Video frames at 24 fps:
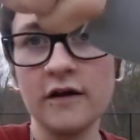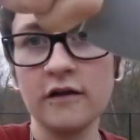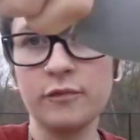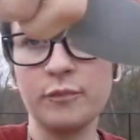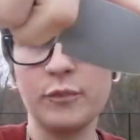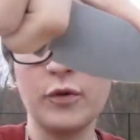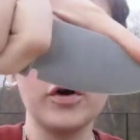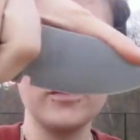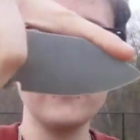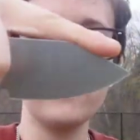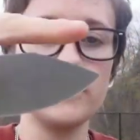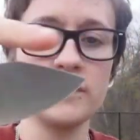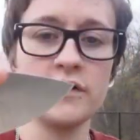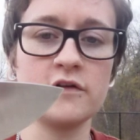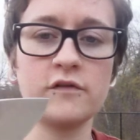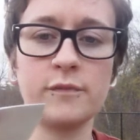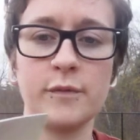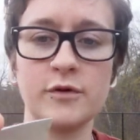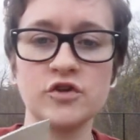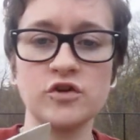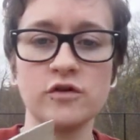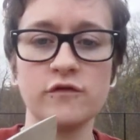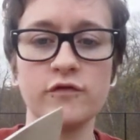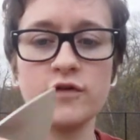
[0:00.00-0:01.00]
that's perfect,
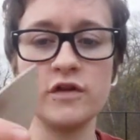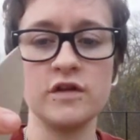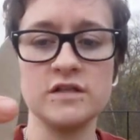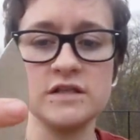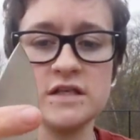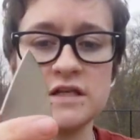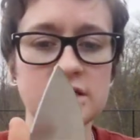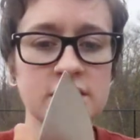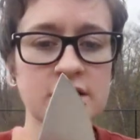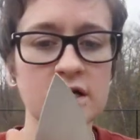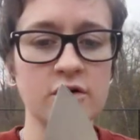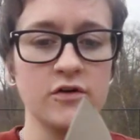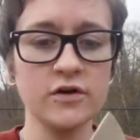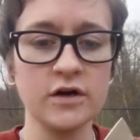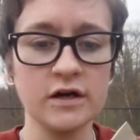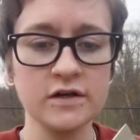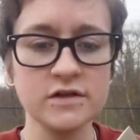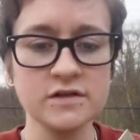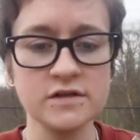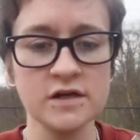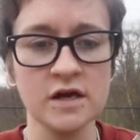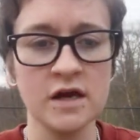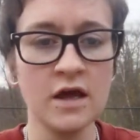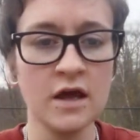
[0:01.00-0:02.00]
especially for the detail
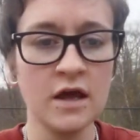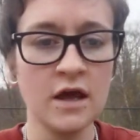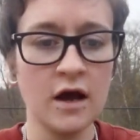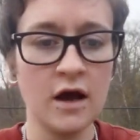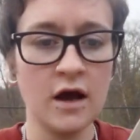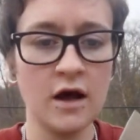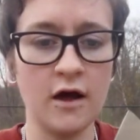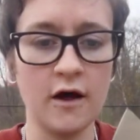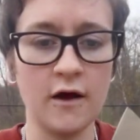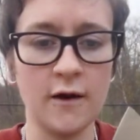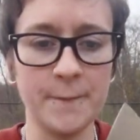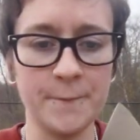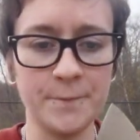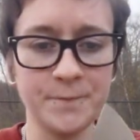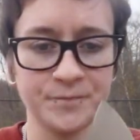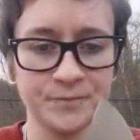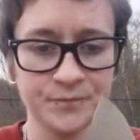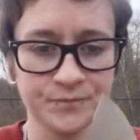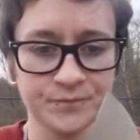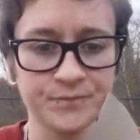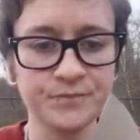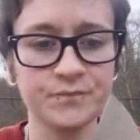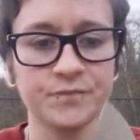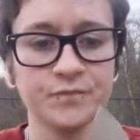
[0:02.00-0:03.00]
cuts. Um,
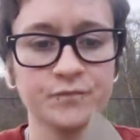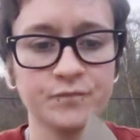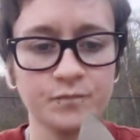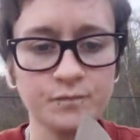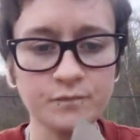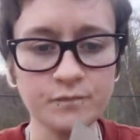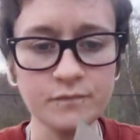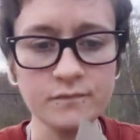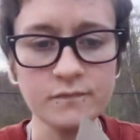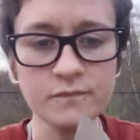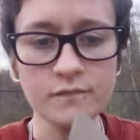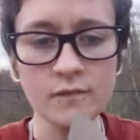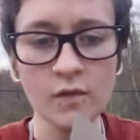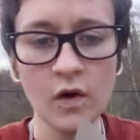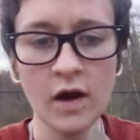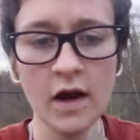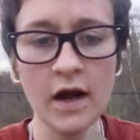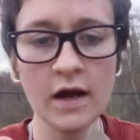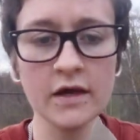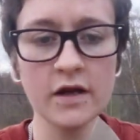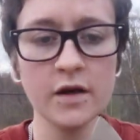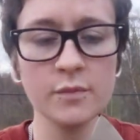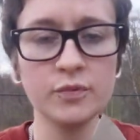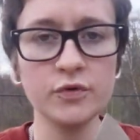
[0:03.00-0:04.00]

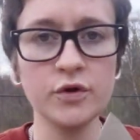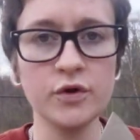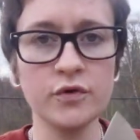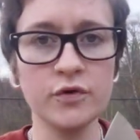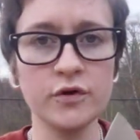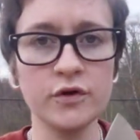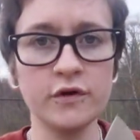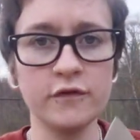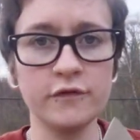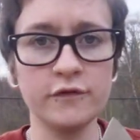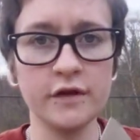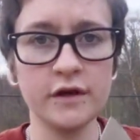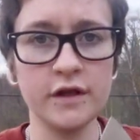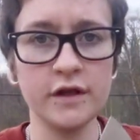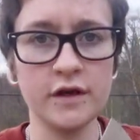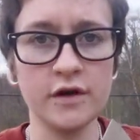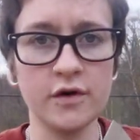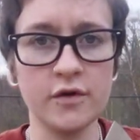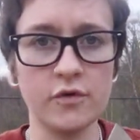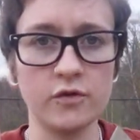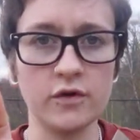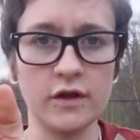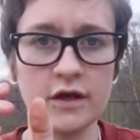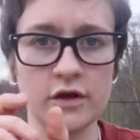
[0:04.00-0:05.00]
I uploaded a
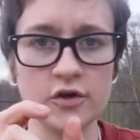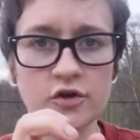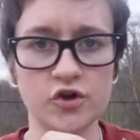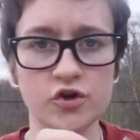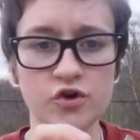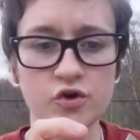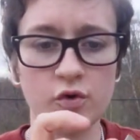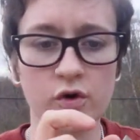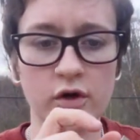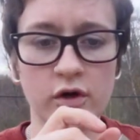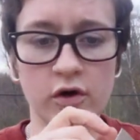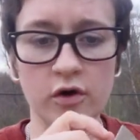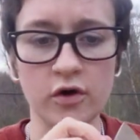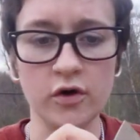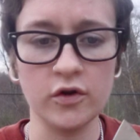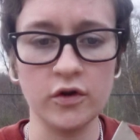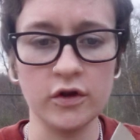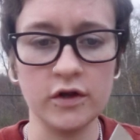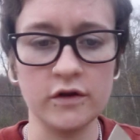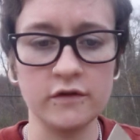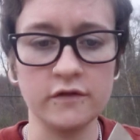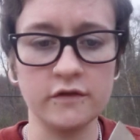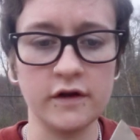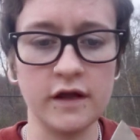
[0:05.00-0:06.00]
video, like a short
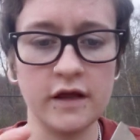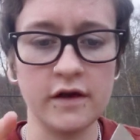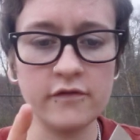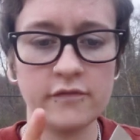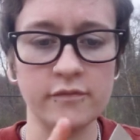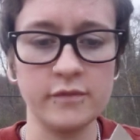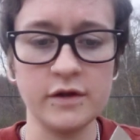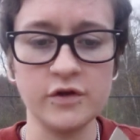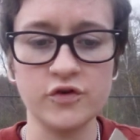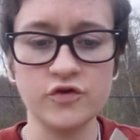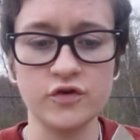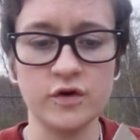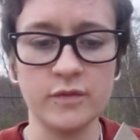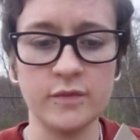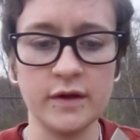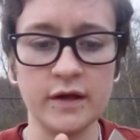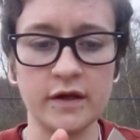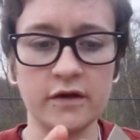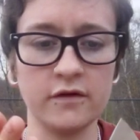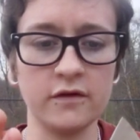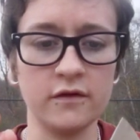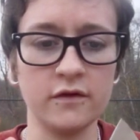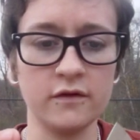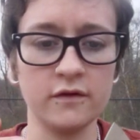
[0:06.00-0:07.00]
earlier today of me
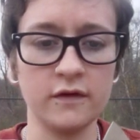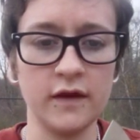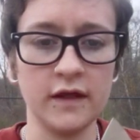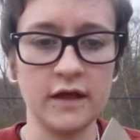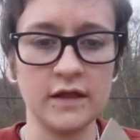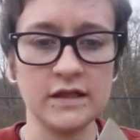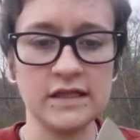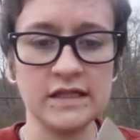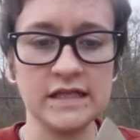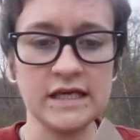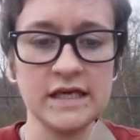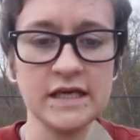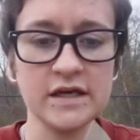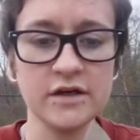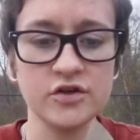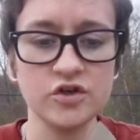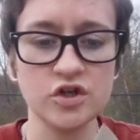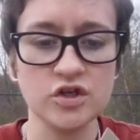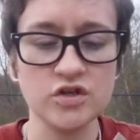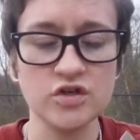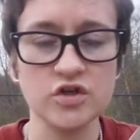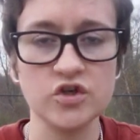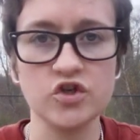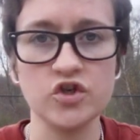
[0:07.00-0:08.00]
trimming like a leek
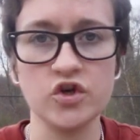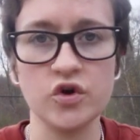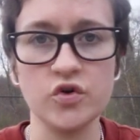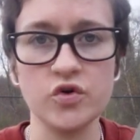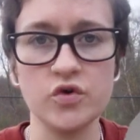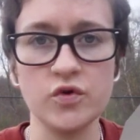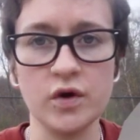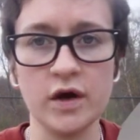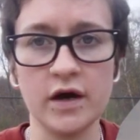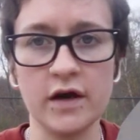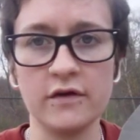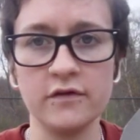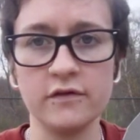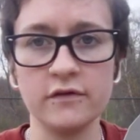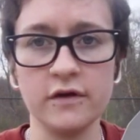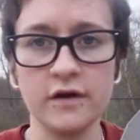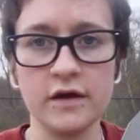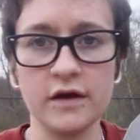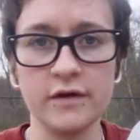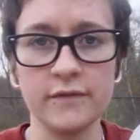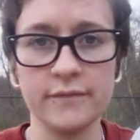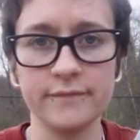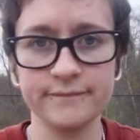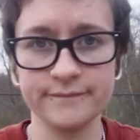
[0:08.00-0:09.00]
just to show you guys
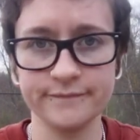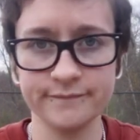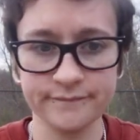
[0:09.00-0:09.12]
like